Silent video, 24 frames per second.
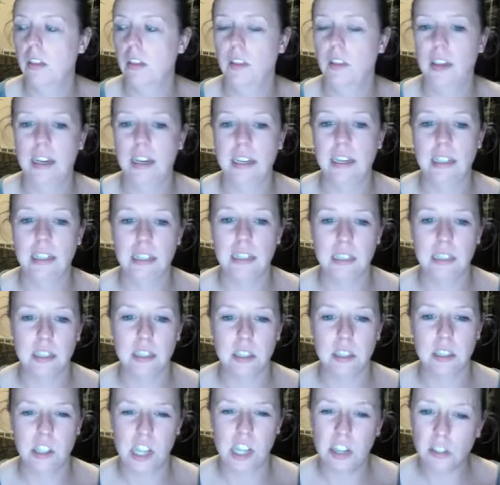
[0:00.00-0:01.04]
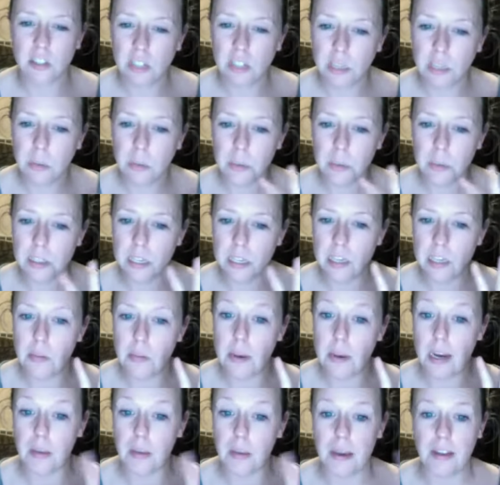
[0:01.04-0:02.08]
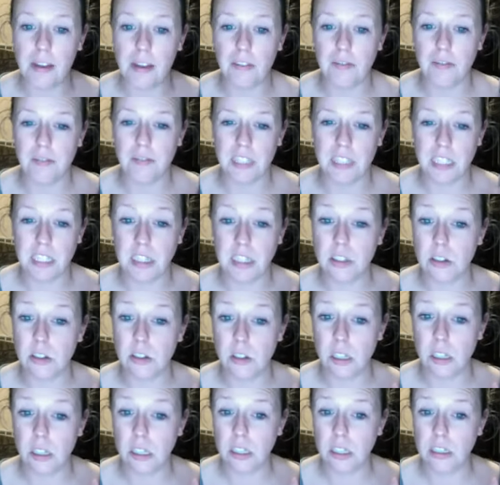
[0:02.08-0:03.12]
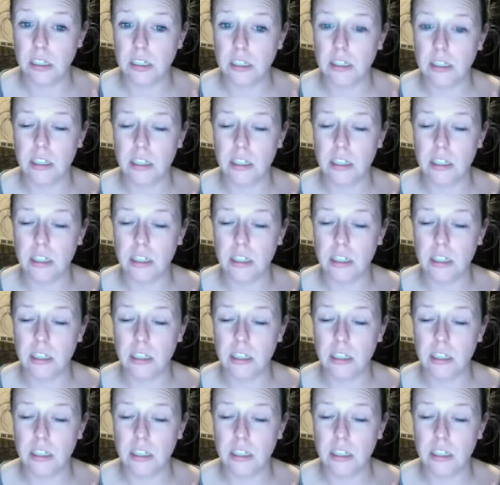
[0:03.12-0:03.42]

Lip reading: These generally will set you back about $6.